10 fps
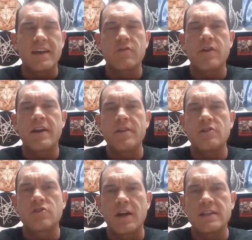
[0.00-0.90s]
granted they
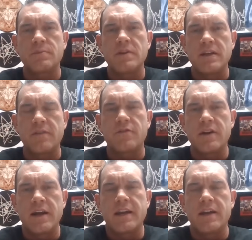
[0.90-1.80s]
are trying something
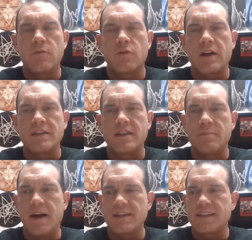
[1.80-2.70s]
different and i get it work outside the
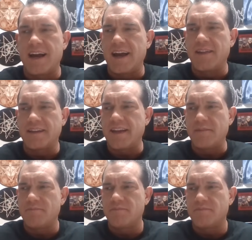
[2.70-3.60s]
box the guy had like that